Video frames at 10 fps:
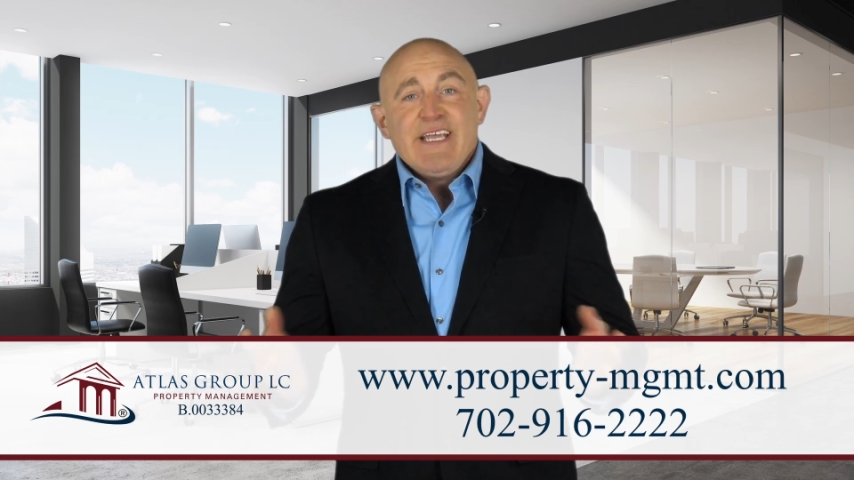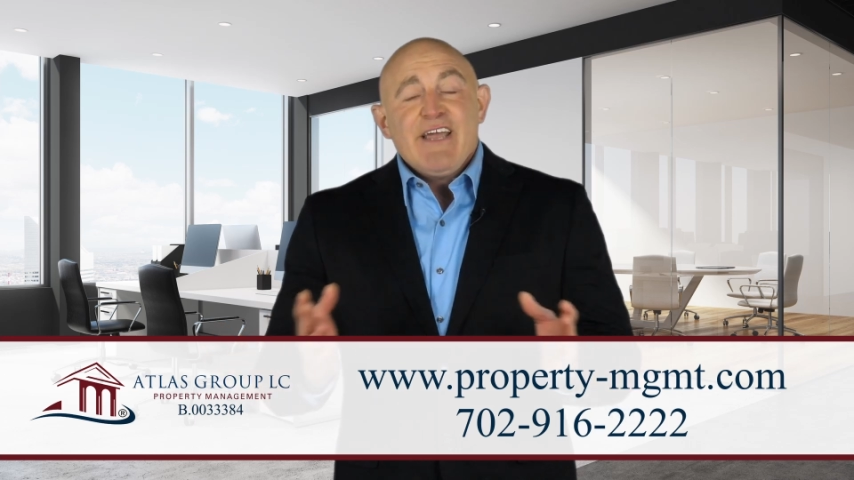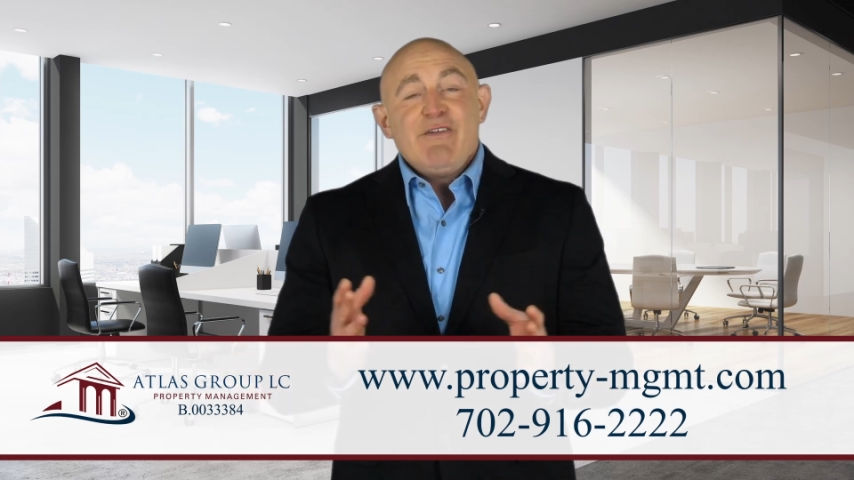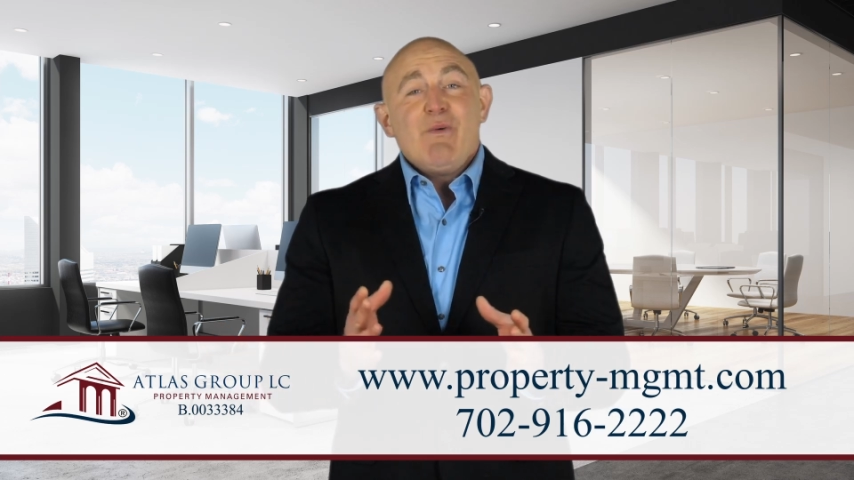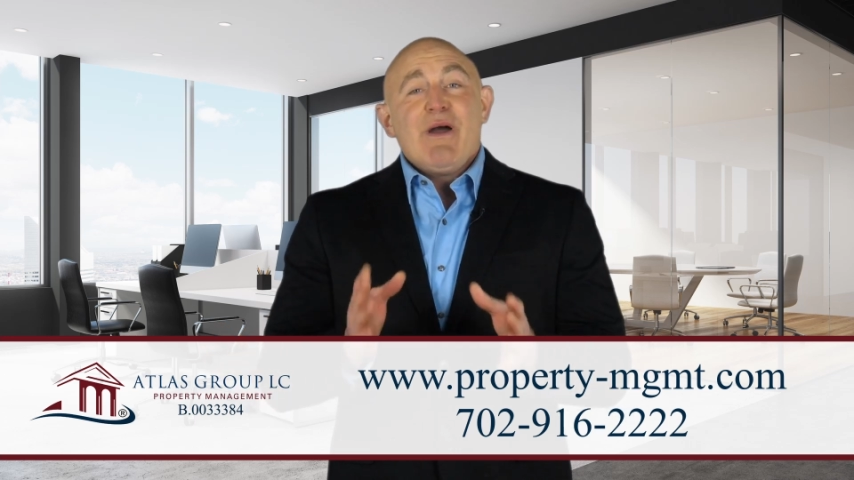
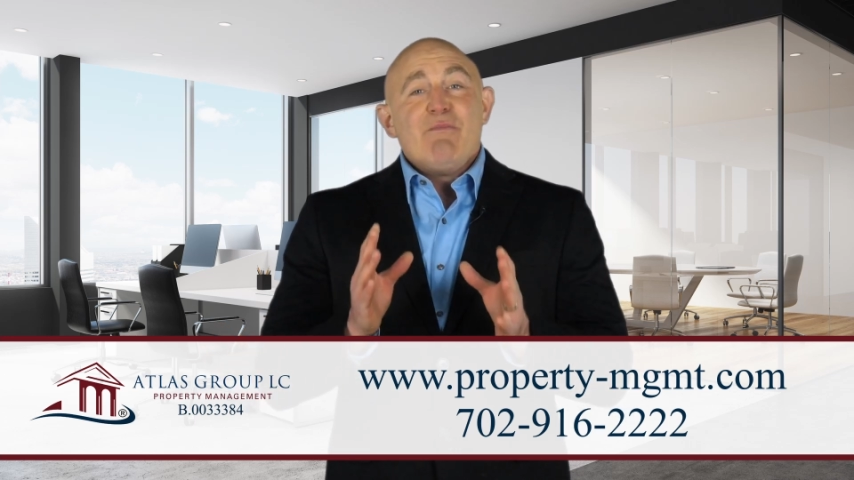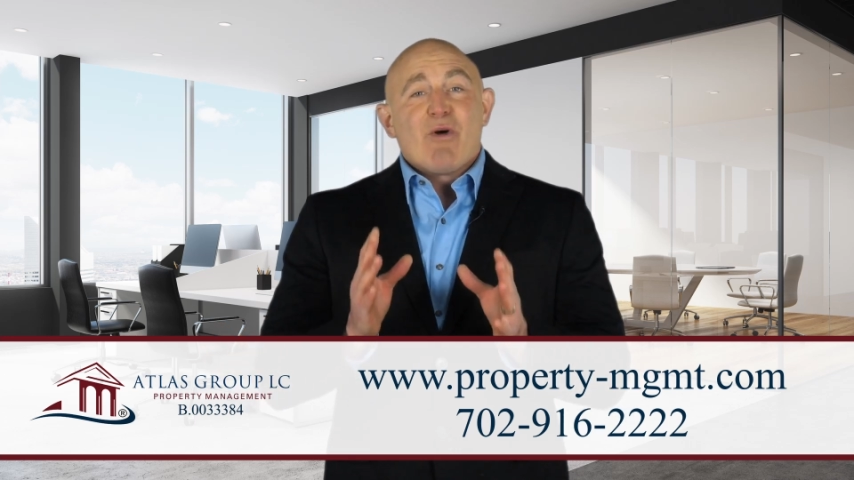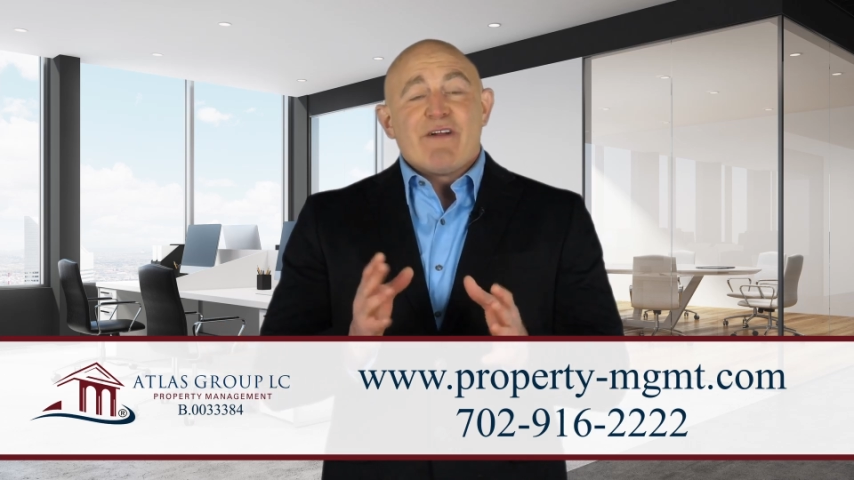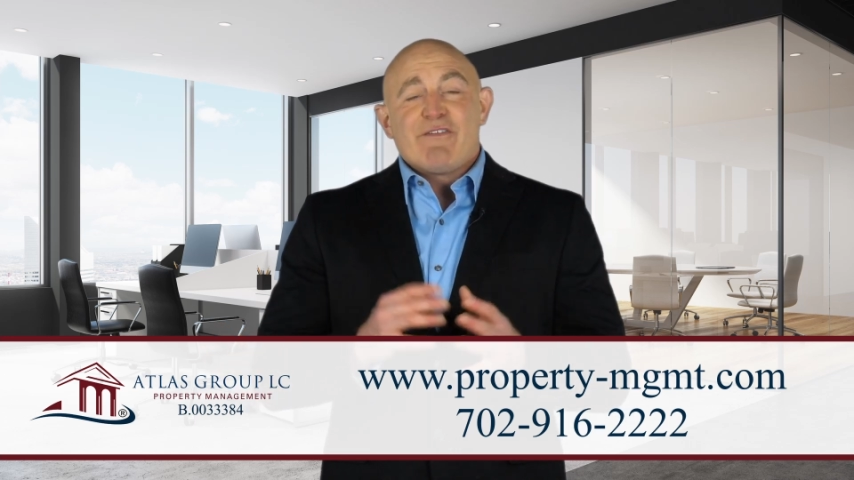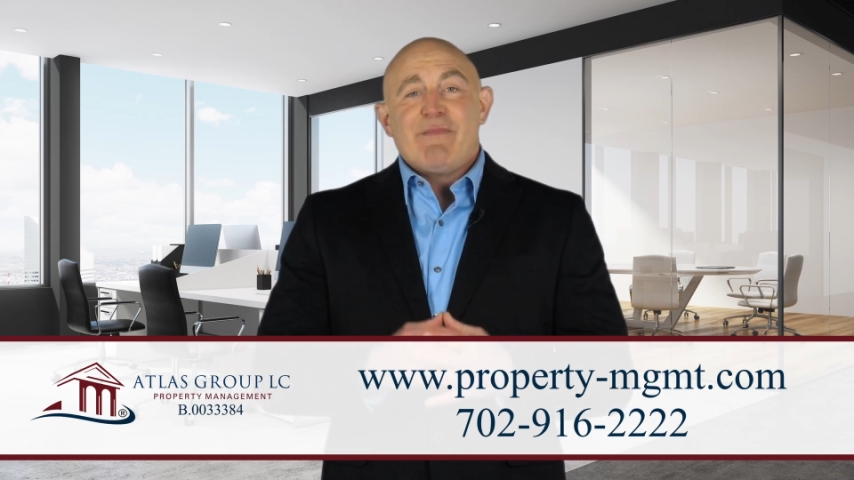If you want
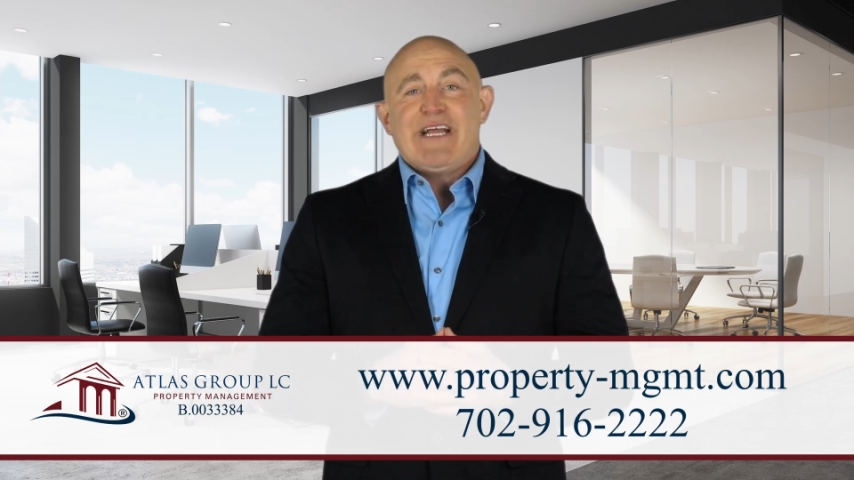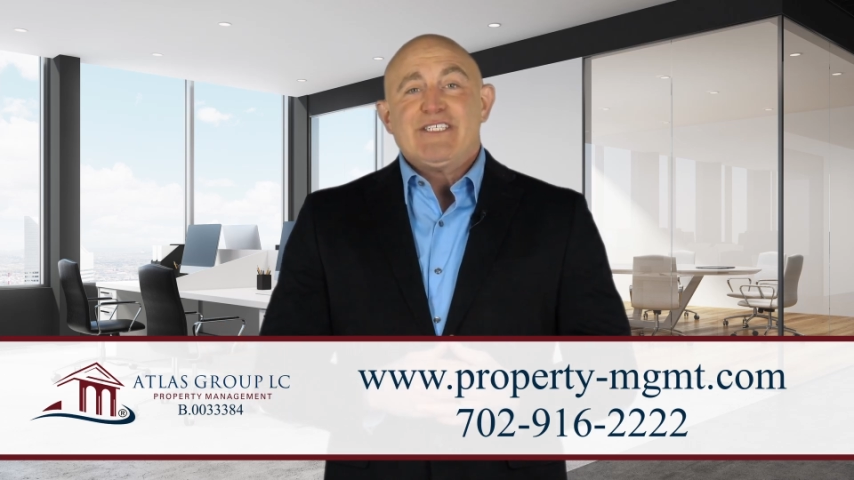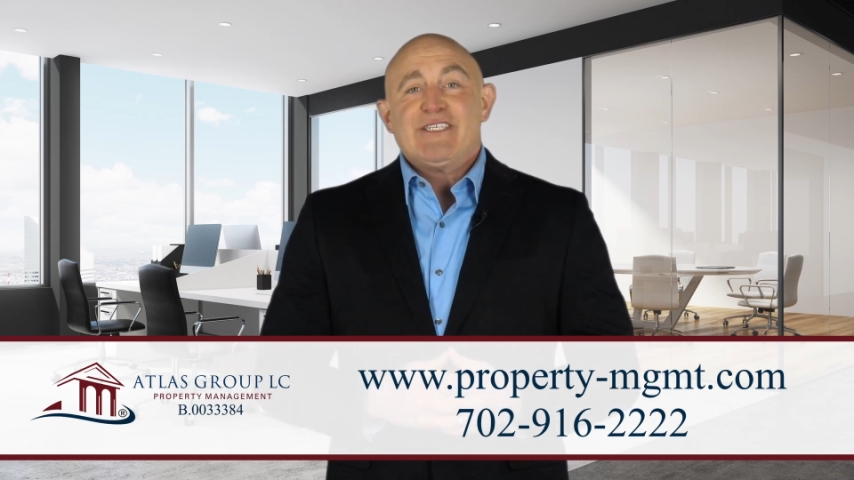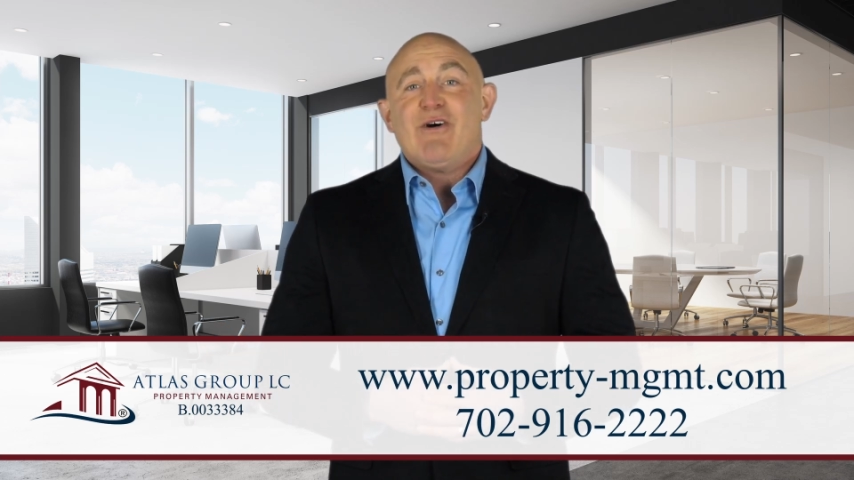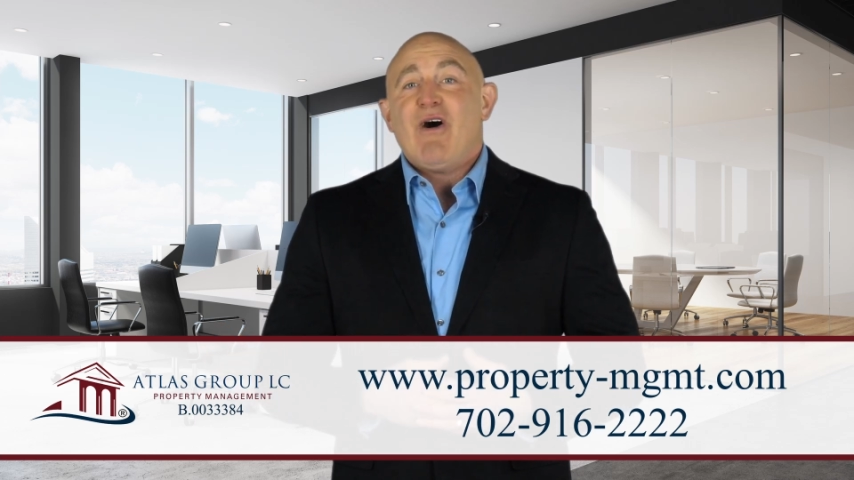more
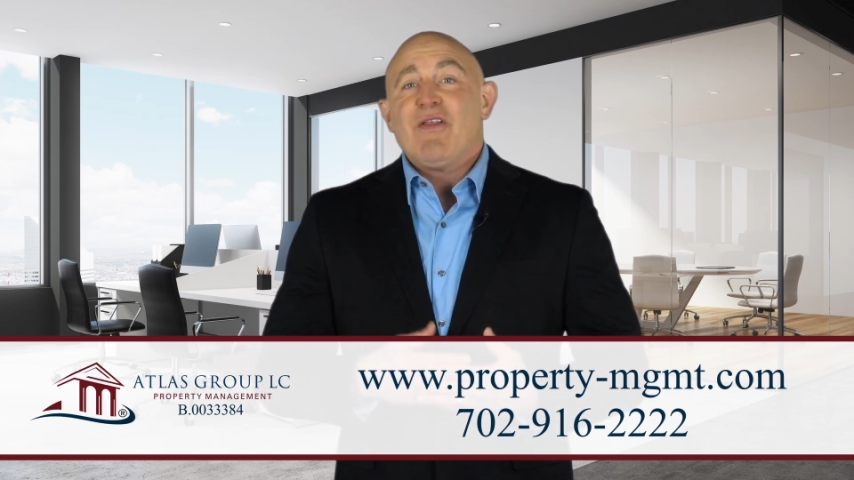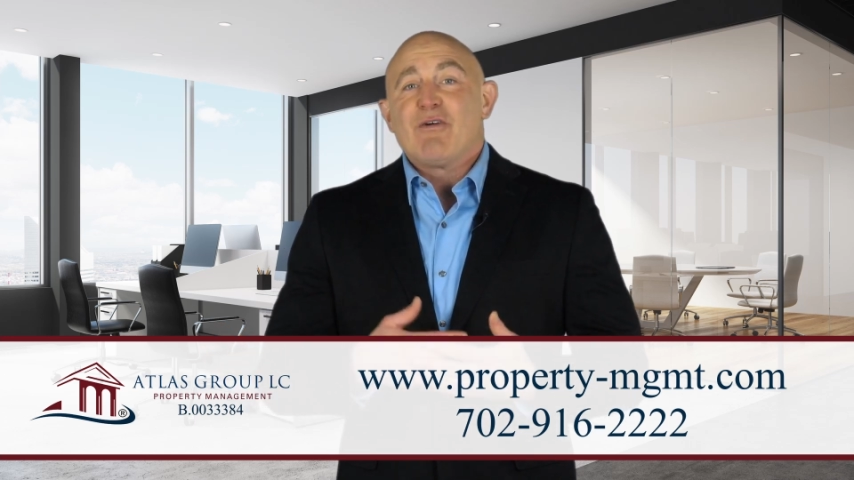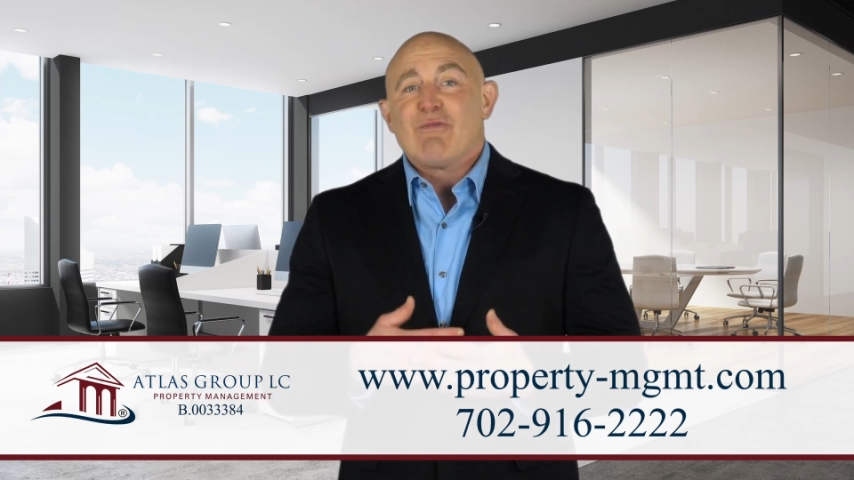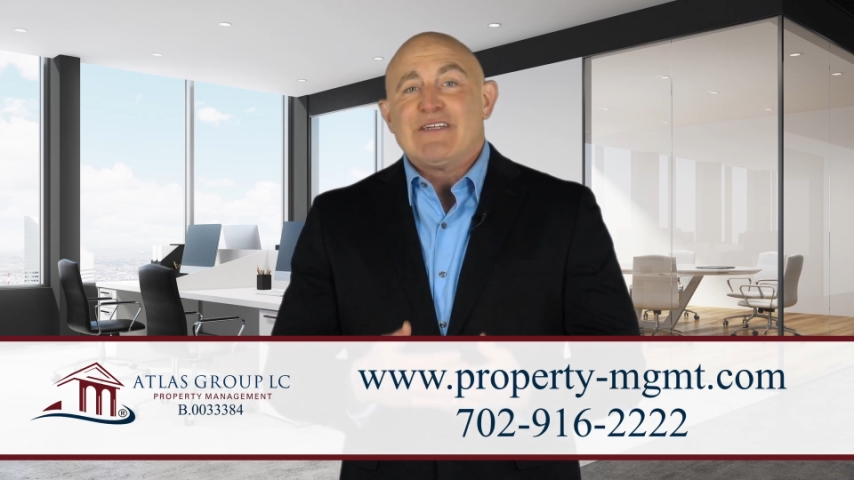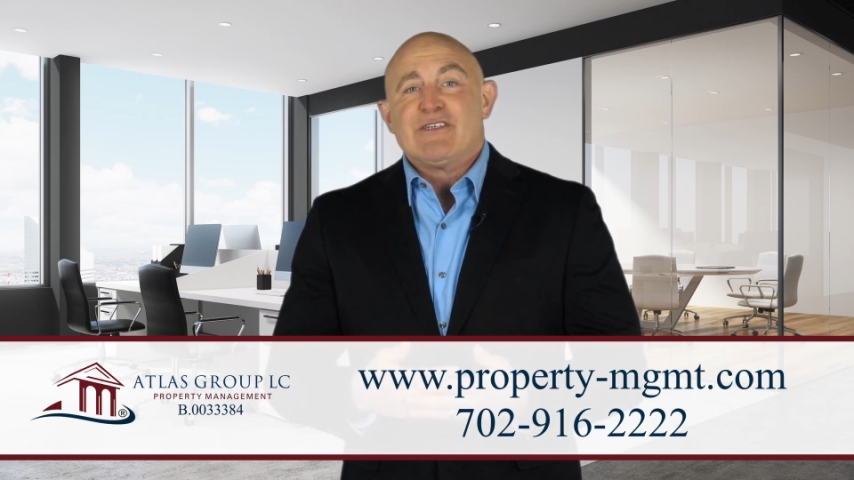information on the
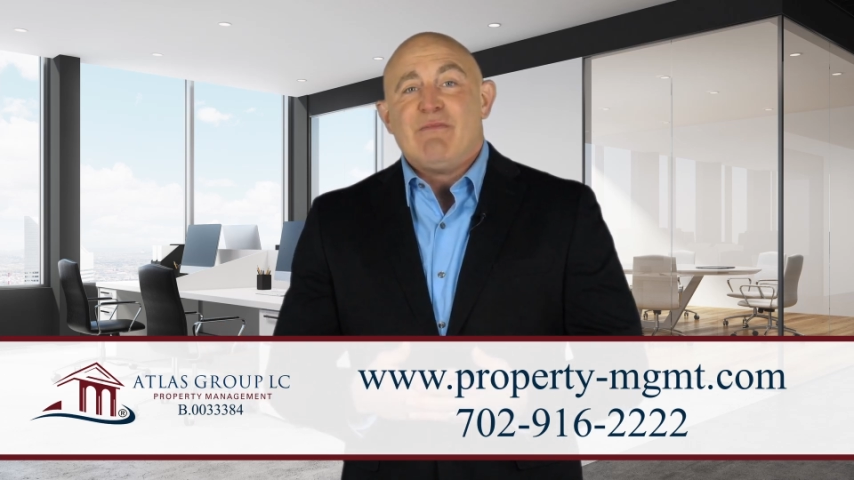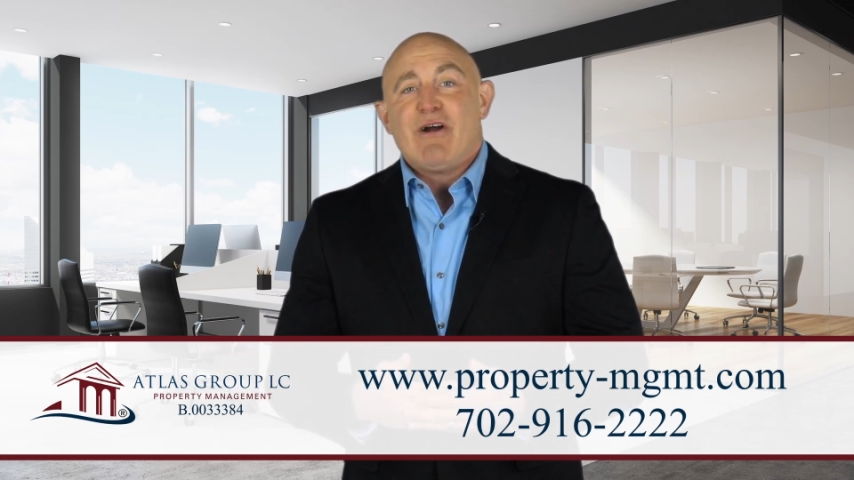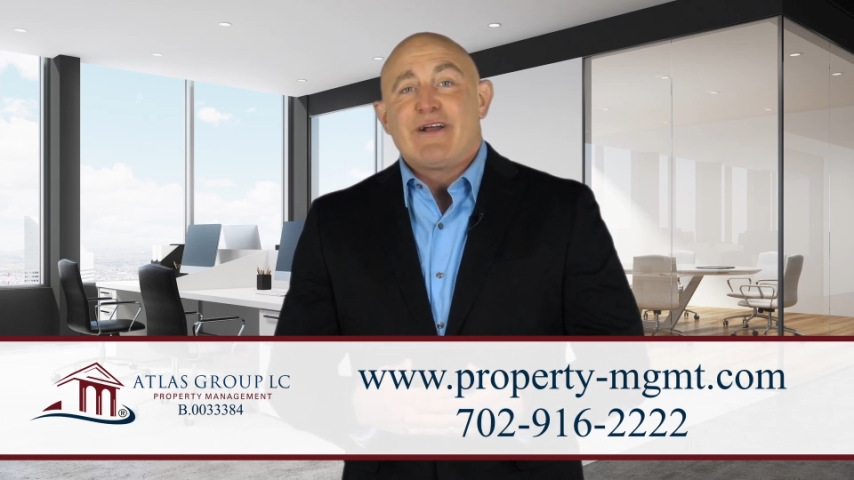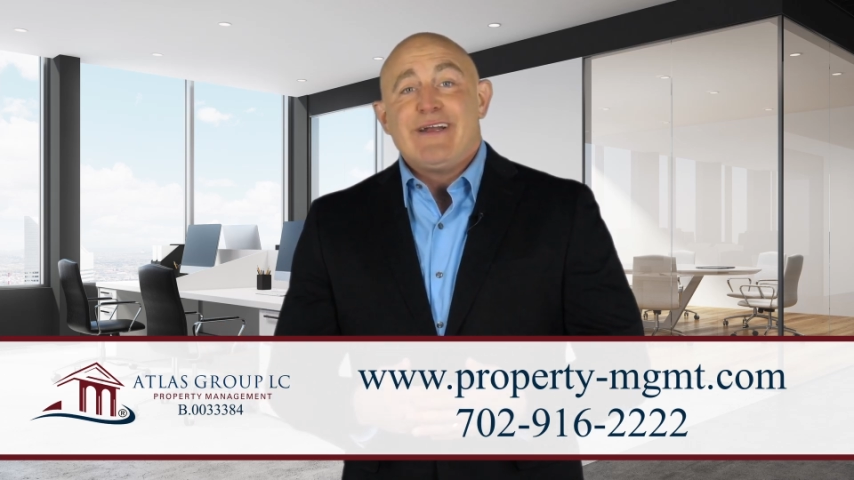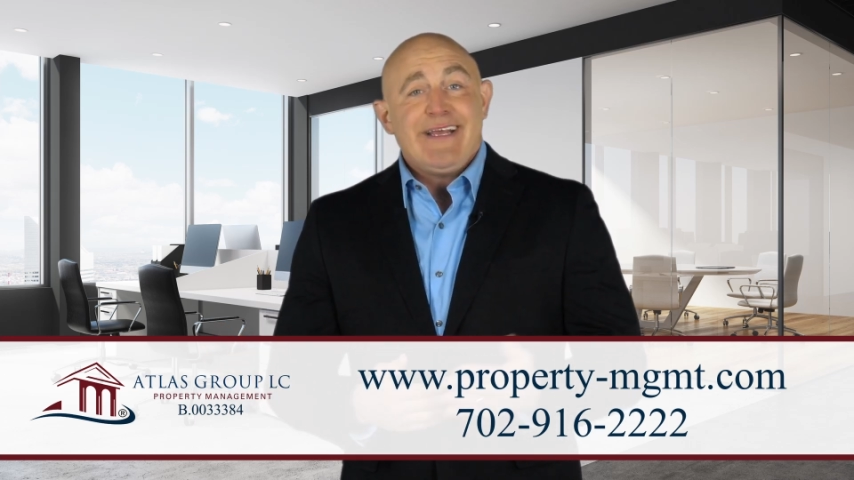rental market